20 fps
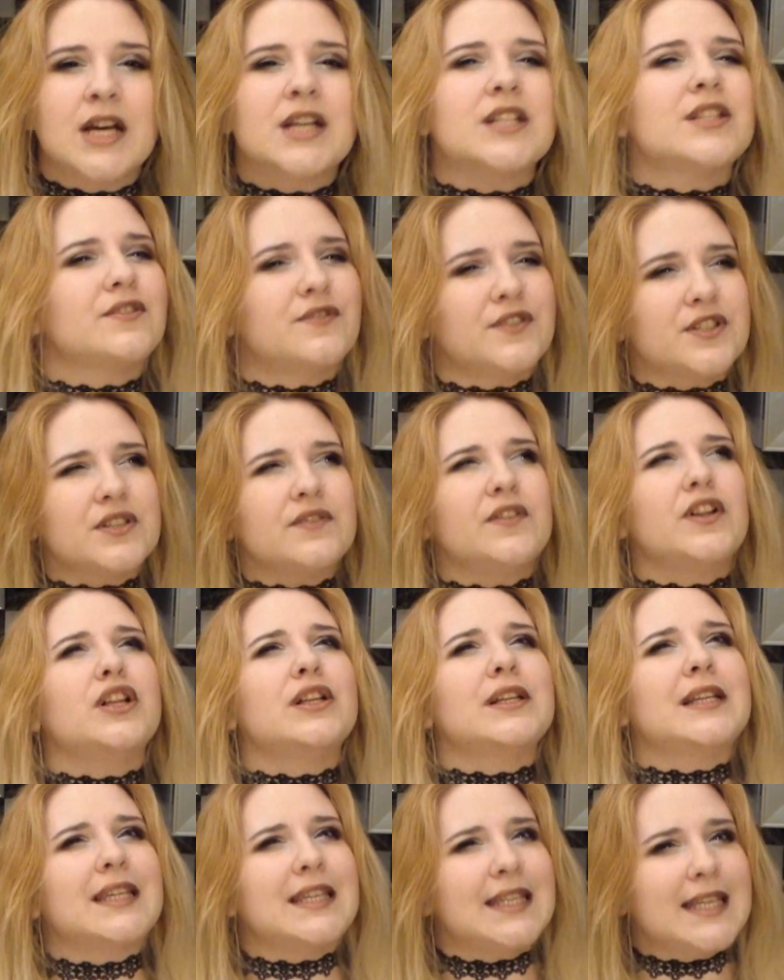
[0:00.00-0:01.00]
So first of
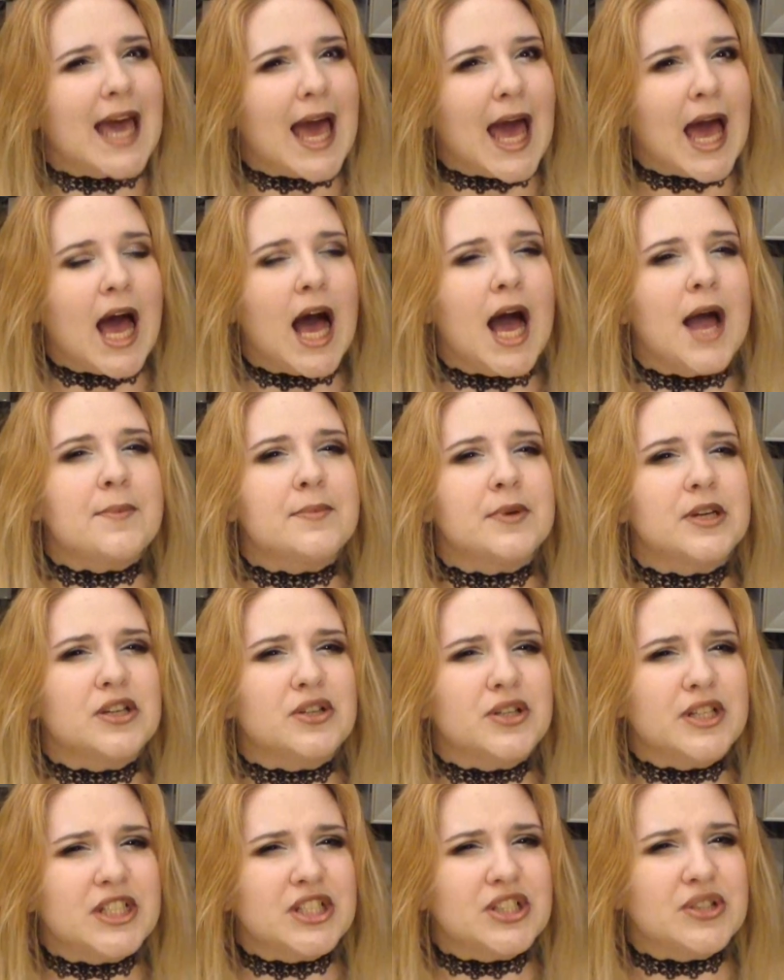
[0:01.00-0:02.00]
all, yeah, I'm
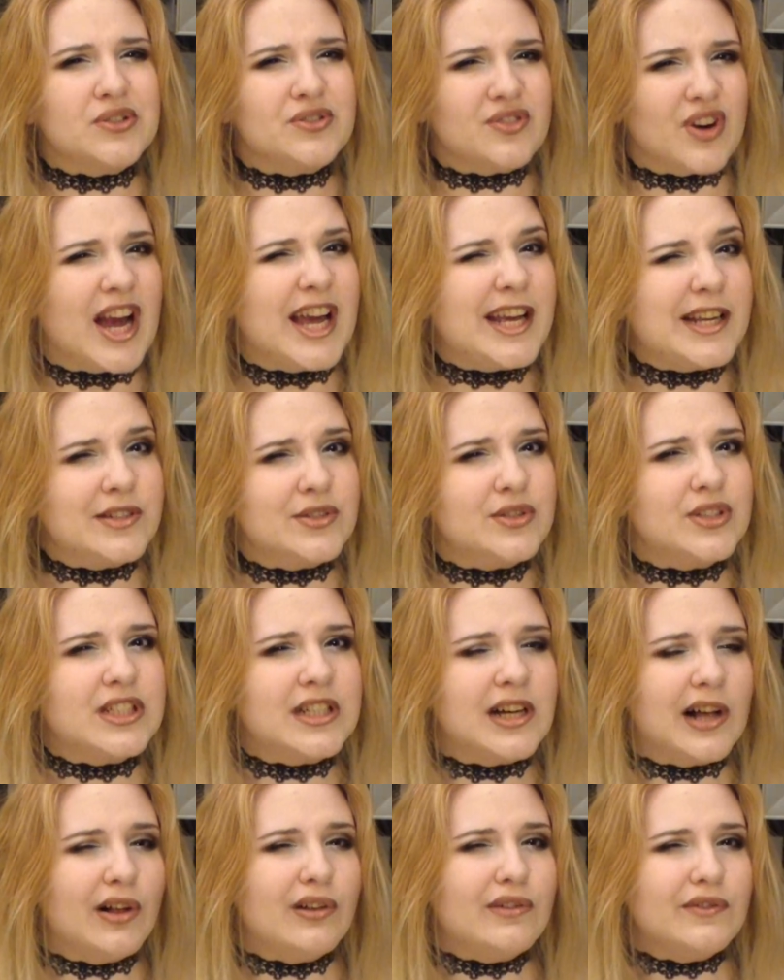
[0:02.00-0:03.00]
going to try and do the
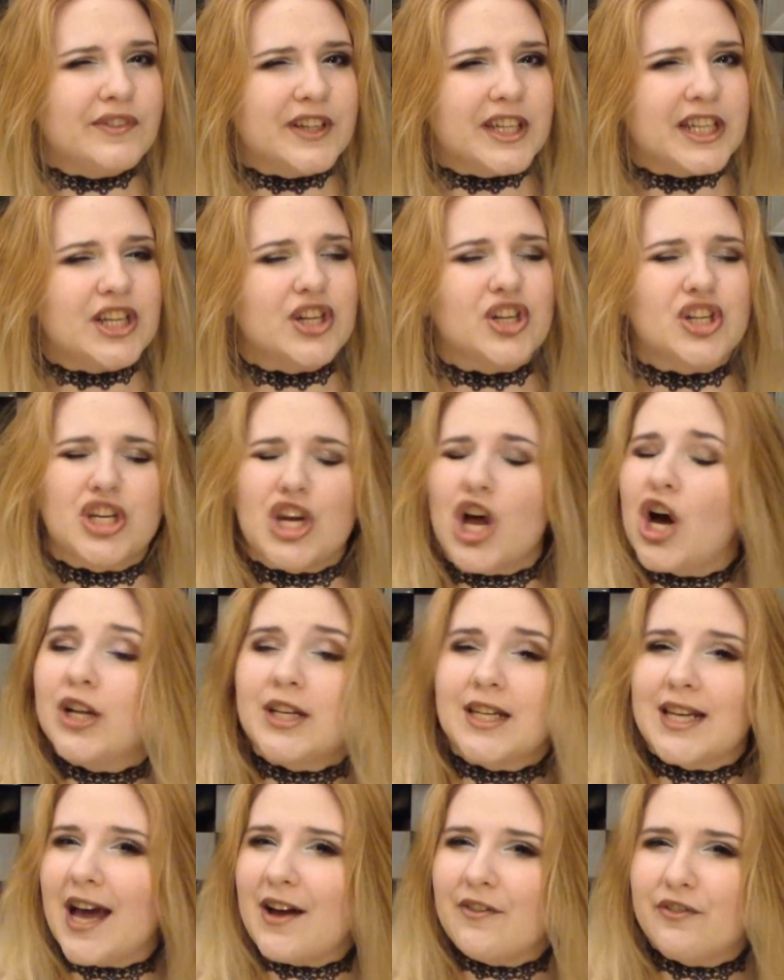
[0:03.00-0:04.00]
whole video
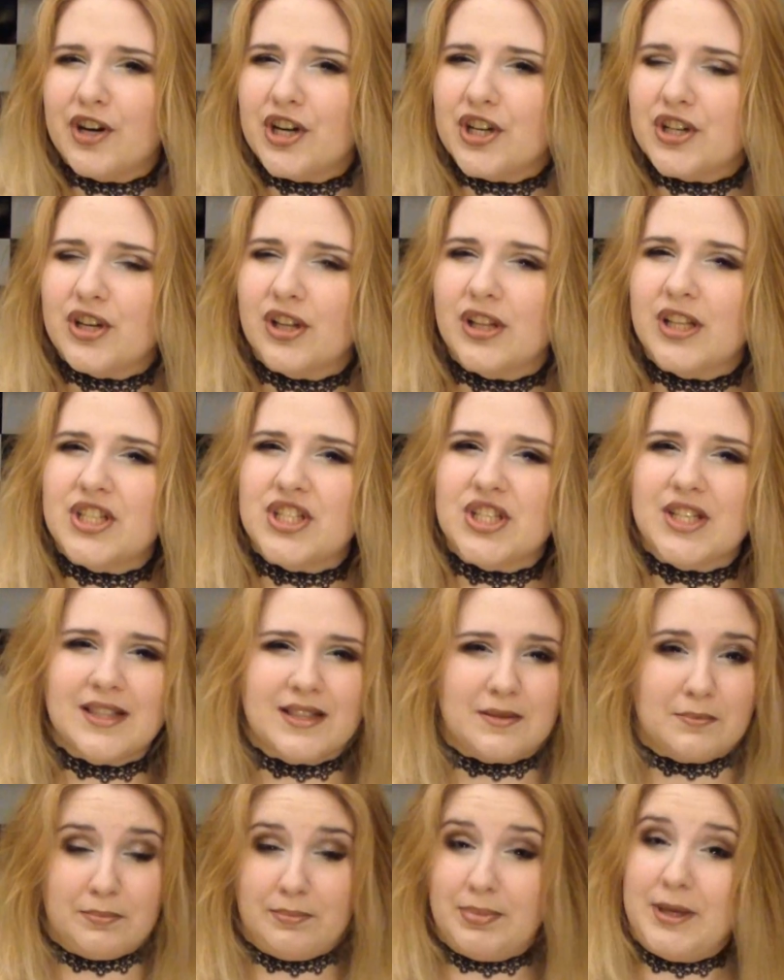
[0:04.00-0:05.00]
not ever acknowledging
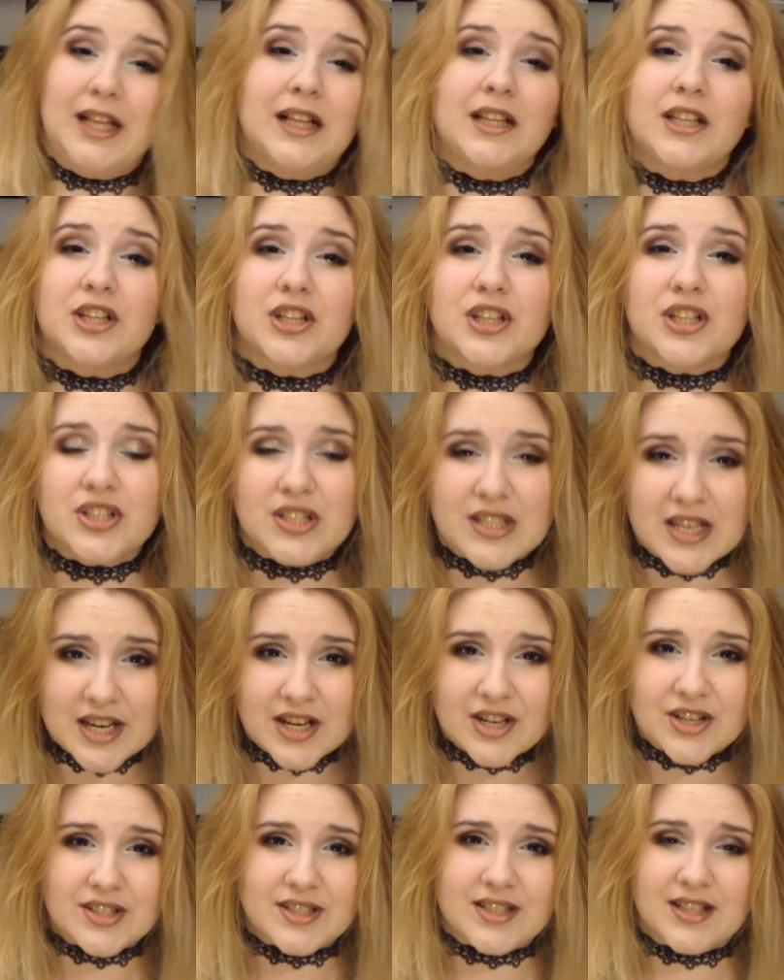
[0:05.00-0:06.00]
the billion
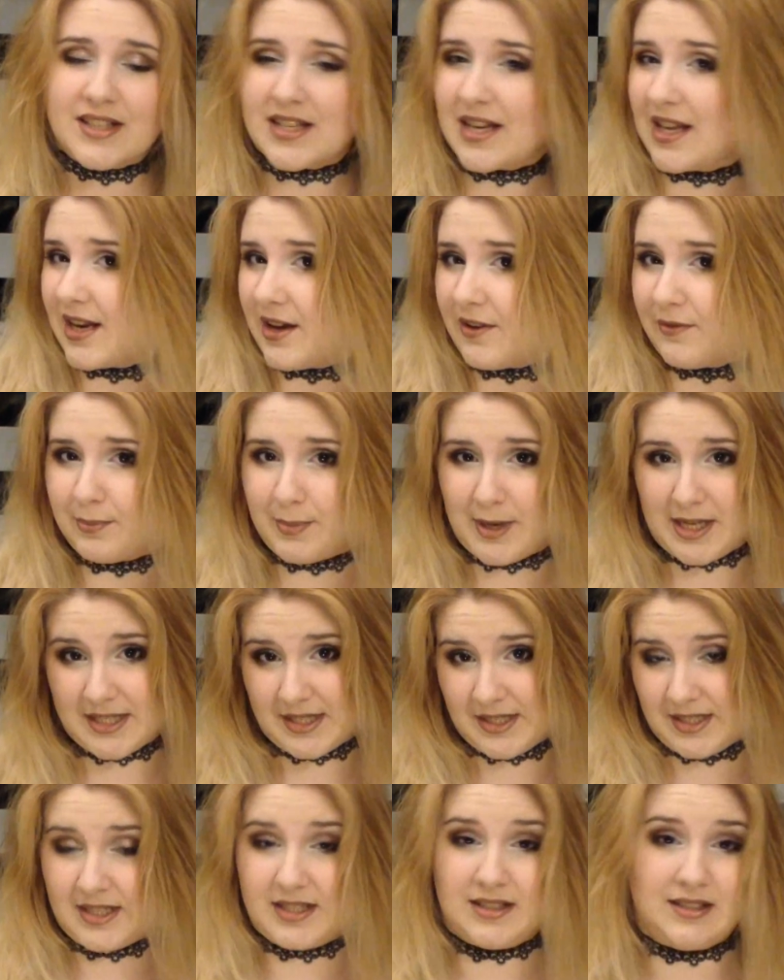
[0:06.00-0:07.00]
years that have
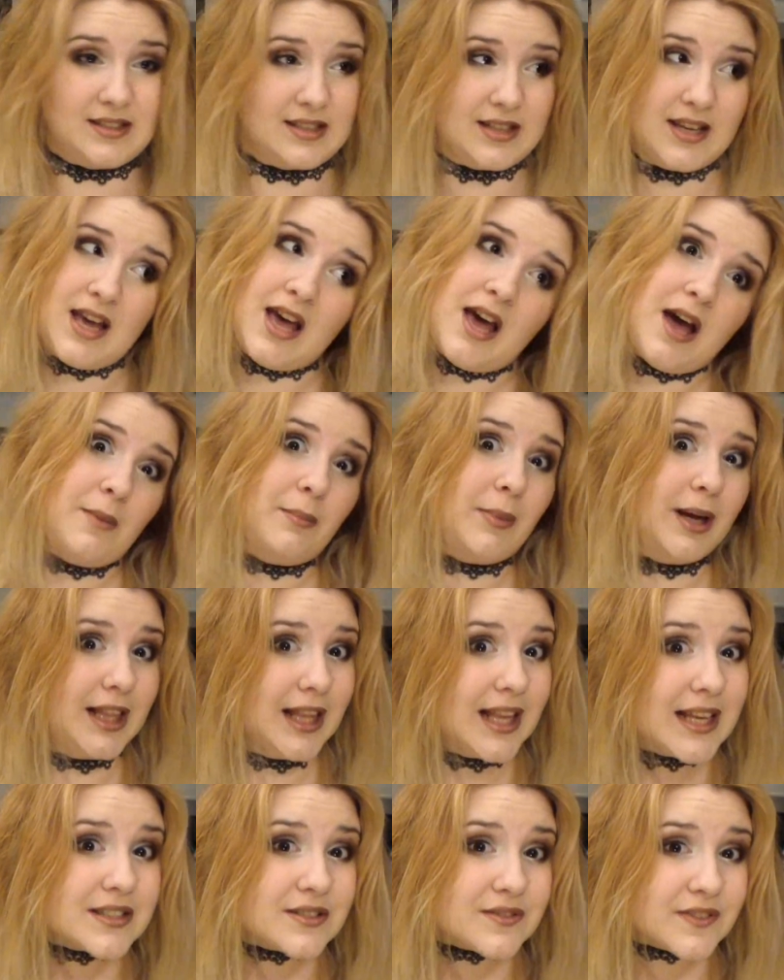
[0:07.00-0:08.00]
passed since my
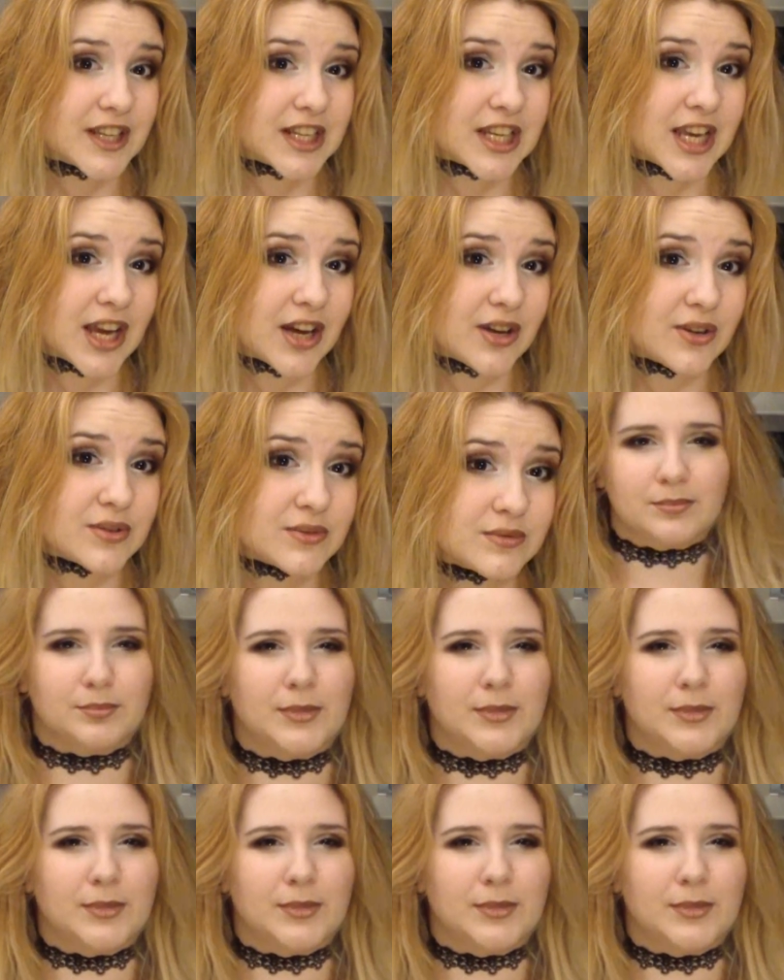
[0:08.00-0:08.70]
last video,